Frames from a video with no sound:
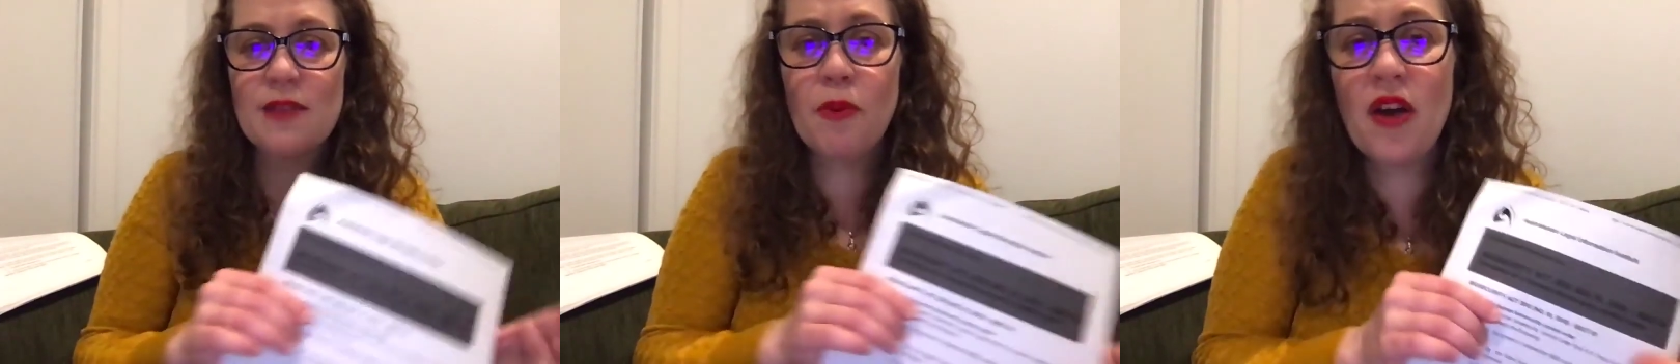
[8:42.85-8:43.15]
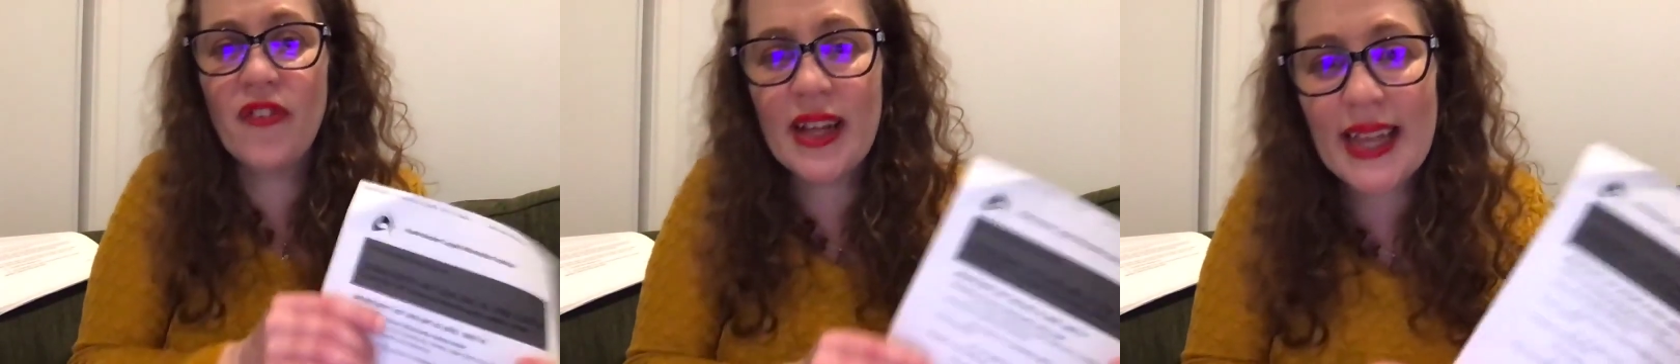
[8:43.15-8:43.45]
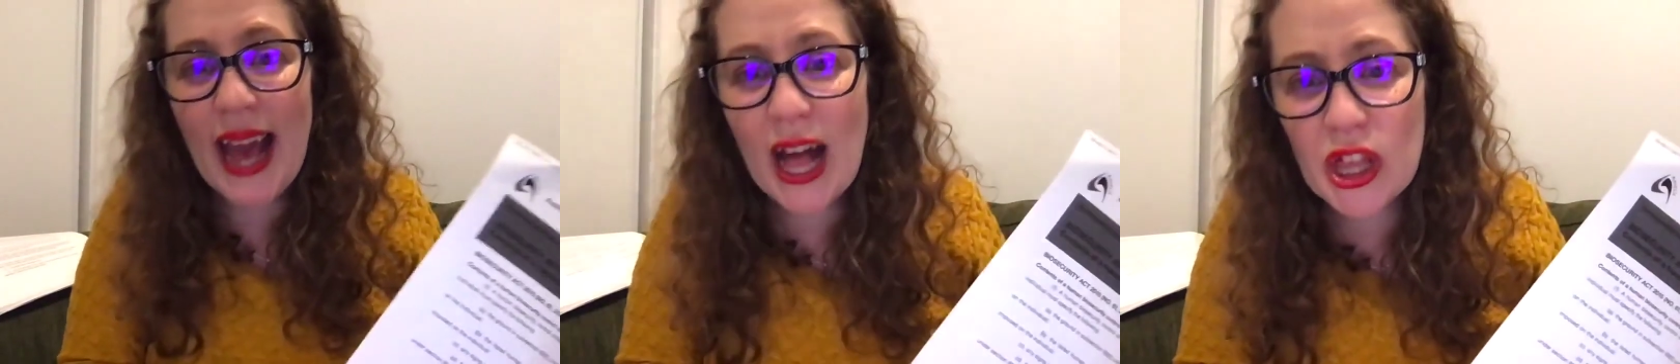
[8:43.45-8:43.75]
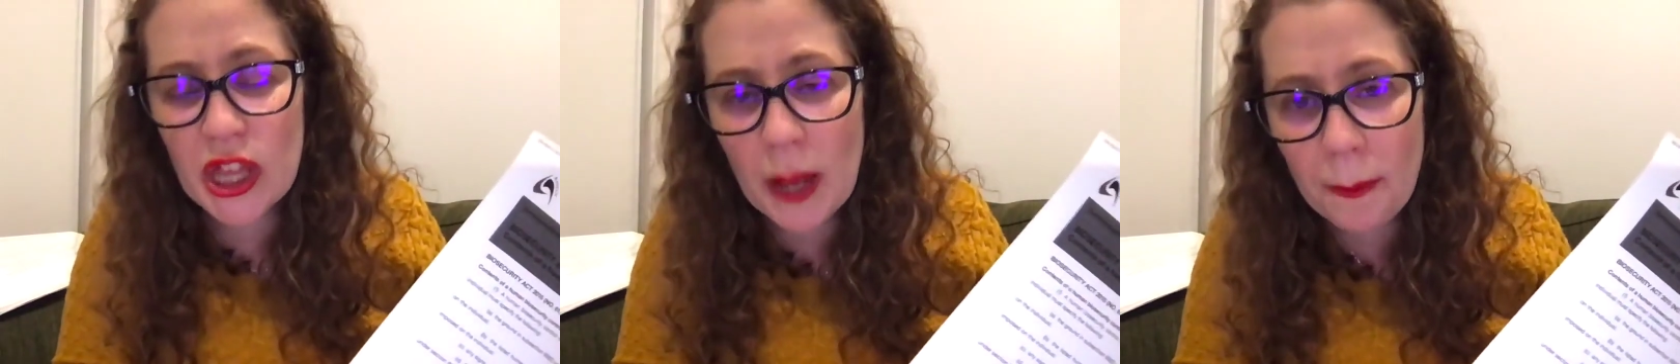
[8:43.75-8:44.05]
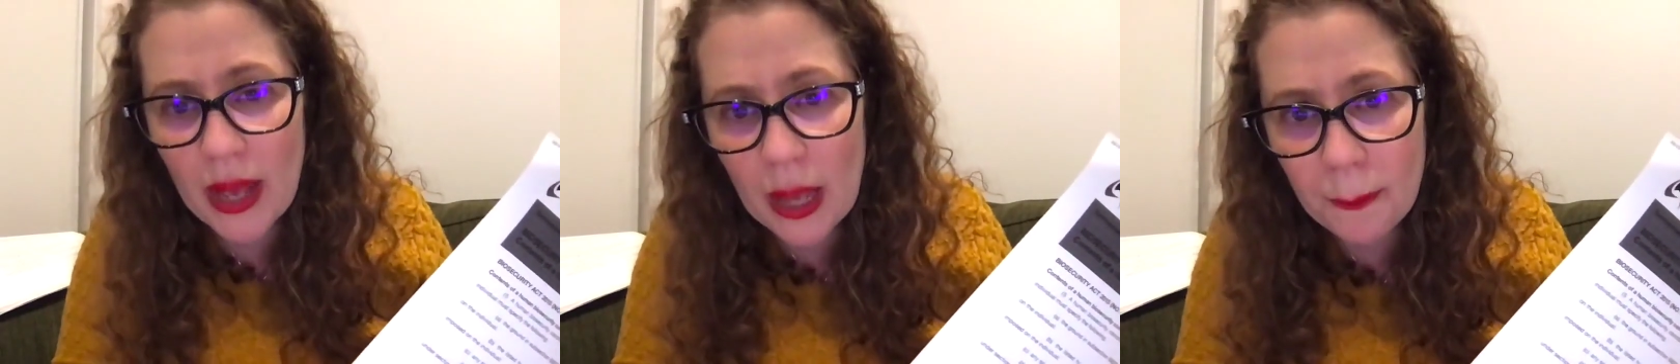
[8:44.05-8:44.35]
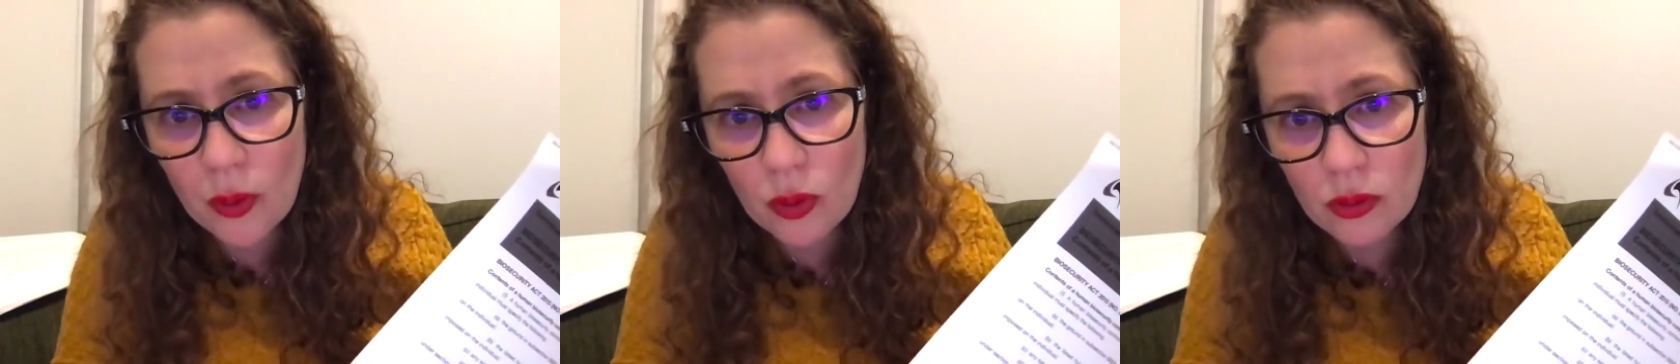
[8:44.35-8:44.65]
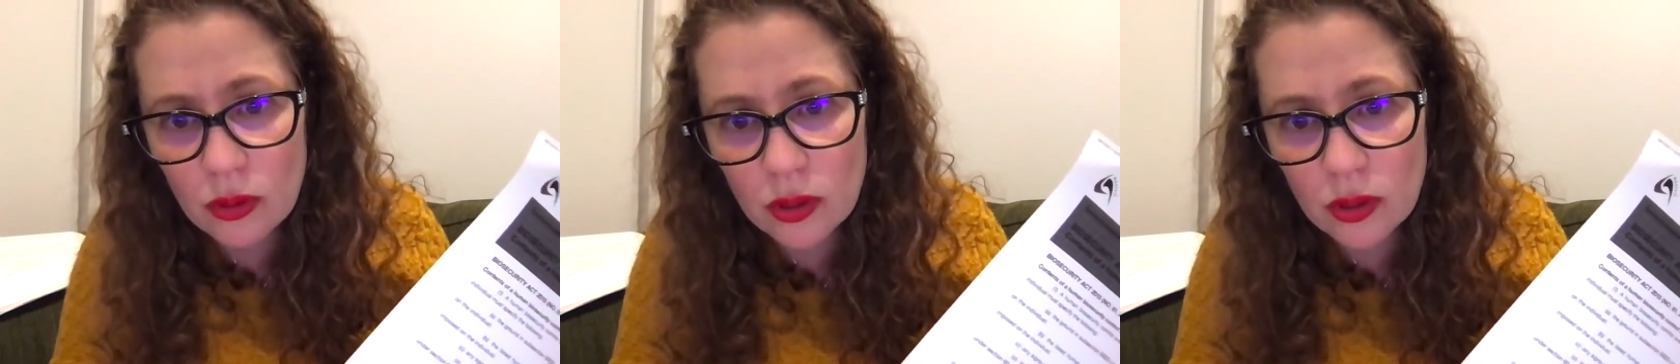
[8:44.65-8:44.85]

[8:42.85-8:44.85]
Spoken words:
Perfectly healthy people